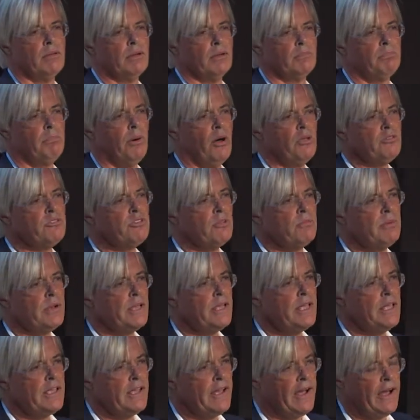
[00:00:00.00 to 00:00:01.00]

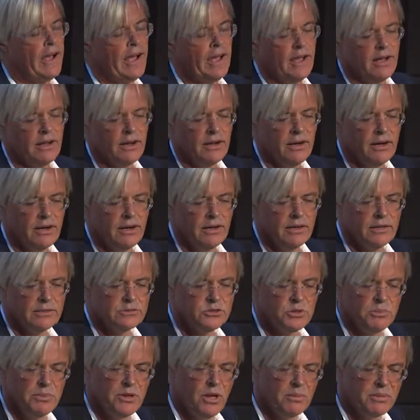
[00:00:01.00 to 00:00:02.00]
possibly
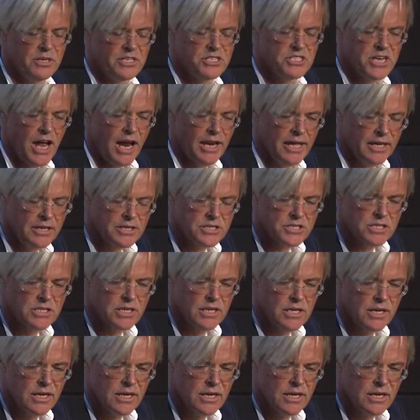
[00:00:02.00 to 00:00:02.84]
to be a bit challenged,